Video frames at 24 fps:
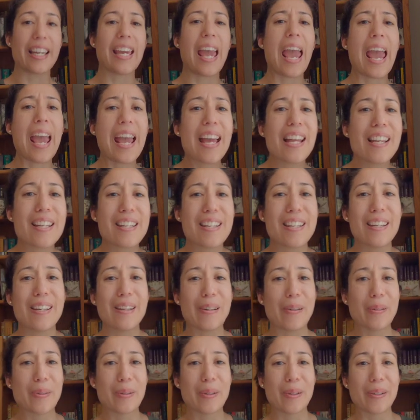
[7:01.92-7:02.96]
candy
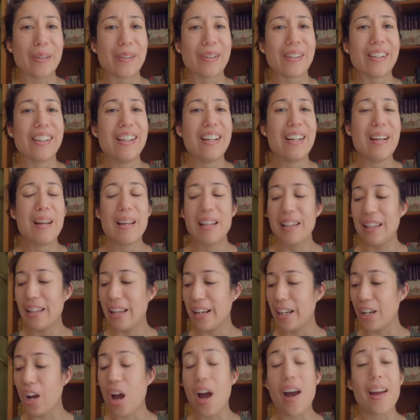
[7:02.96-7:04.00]
or
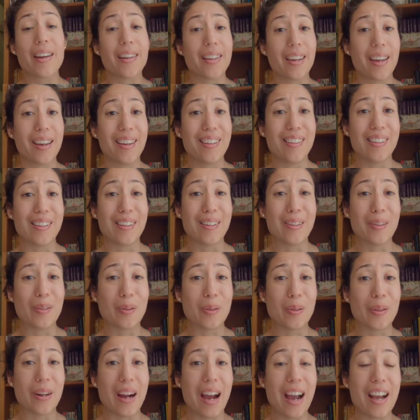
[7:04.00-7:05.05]
like cotton candy
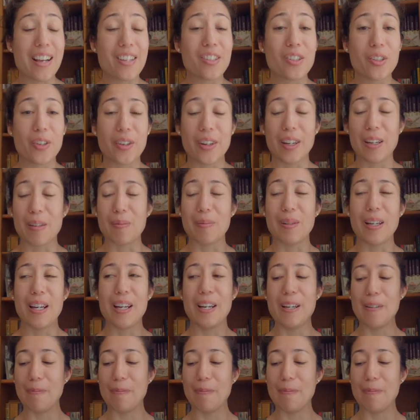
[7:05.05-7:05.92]
or ice cream.